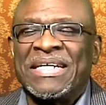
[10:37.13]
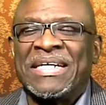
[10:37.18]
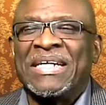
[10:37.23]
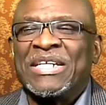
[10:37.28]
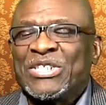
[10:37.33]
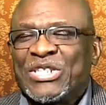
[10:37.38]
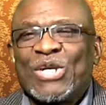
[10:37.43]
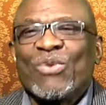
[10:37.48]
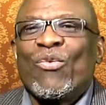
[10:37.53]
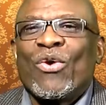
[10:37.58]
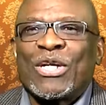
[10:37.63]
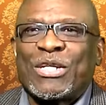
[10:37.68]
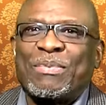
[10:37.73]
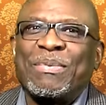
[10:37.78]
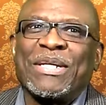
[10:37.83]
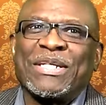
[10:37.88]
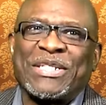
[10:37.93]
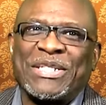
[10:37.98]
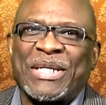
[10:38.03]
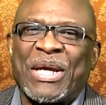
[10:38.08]
She wants me
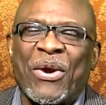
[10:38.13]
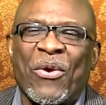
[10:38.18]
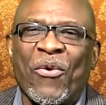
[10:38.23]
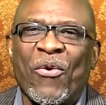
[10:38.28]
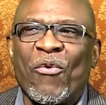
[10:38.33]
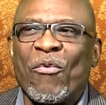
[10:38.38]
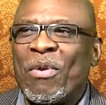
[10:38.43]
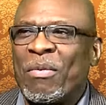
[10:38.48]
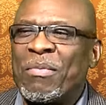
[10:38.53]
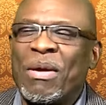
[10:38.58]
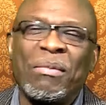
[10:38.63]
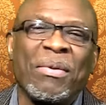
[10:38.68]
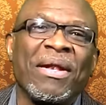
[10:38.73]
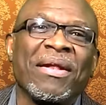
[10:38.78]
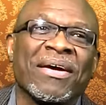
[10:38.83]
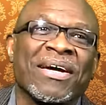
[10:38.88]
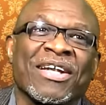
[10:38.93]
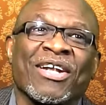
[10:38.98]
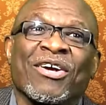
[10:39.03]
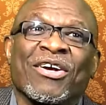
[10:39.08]
to stay home and maybe
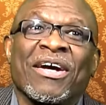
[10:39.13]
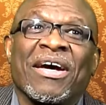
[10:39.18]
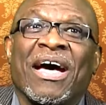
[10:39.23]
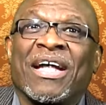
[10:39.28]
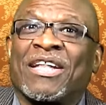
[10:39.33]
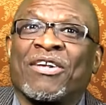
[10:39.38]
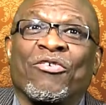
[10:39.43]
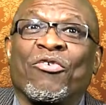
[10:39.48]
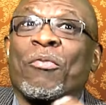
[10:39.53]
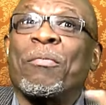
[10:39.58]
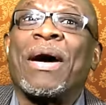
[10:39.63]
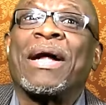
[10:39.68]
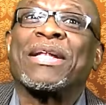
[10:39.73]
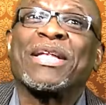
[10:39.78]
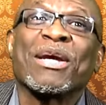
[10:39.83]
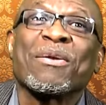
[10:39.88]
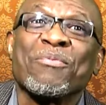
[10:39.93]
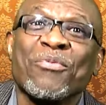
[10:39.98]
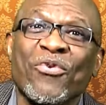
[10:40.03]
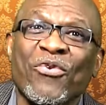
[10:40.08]
look at a
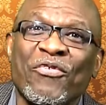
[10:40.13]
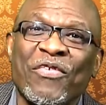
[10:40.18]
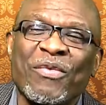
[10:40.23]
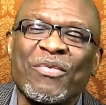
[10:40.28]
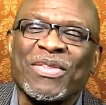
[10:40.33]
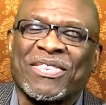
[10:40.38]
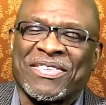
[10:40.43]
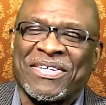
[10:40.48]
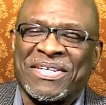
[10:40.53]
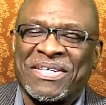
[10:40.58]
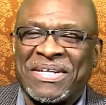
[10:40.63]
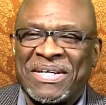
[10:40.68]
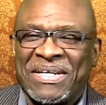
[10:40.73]
romantic movie with her.